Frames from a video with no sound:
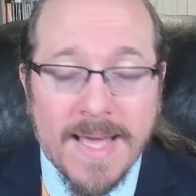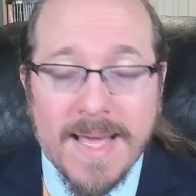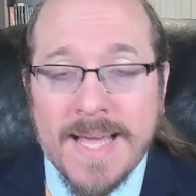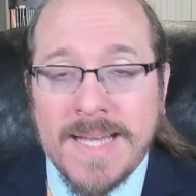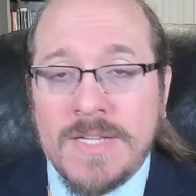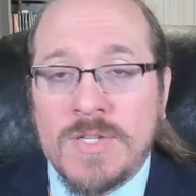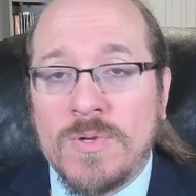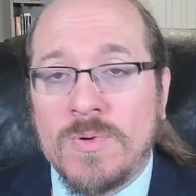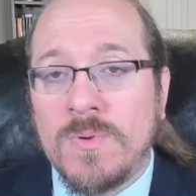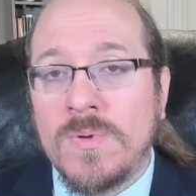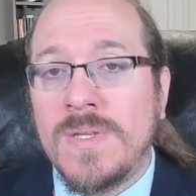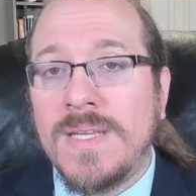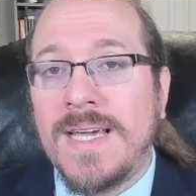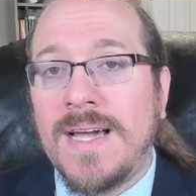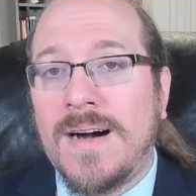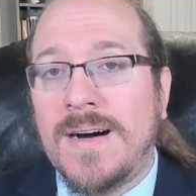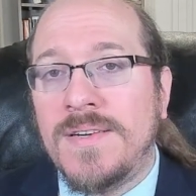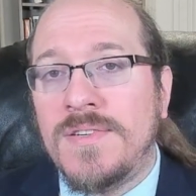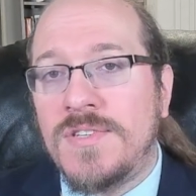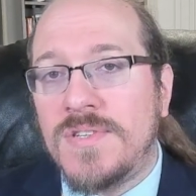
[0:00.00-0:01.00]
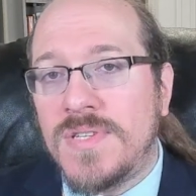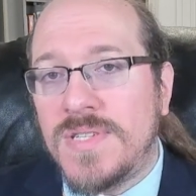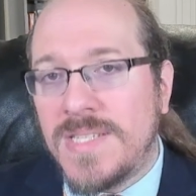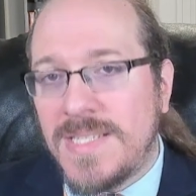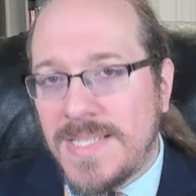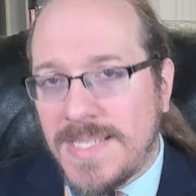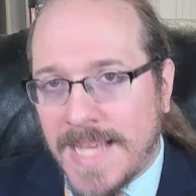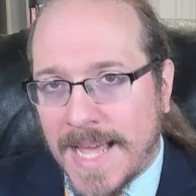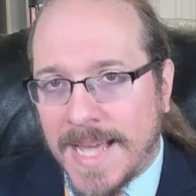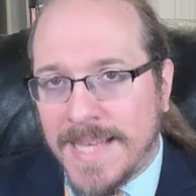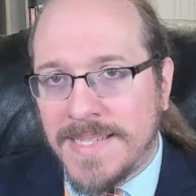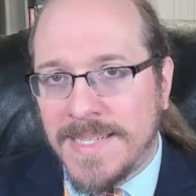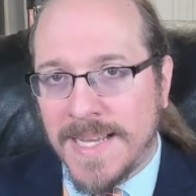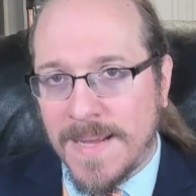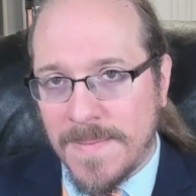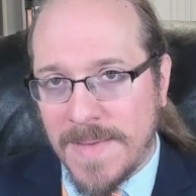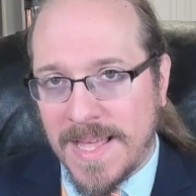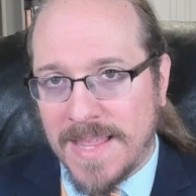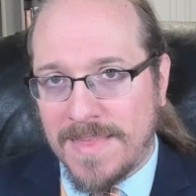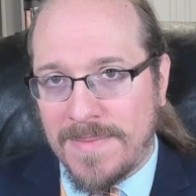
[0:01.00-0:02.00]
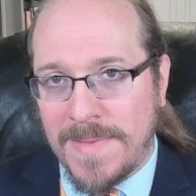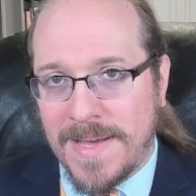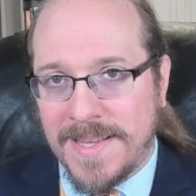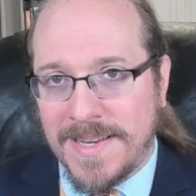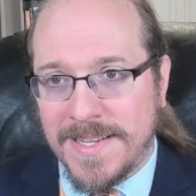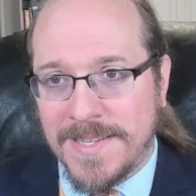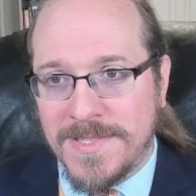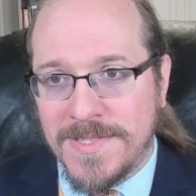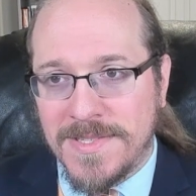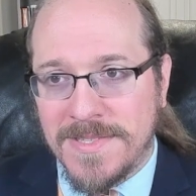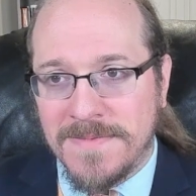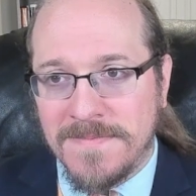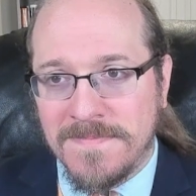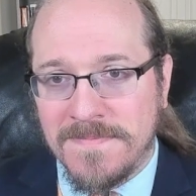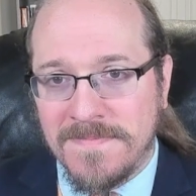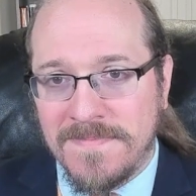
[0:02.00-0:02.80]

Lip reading: and truly understanding mathematics.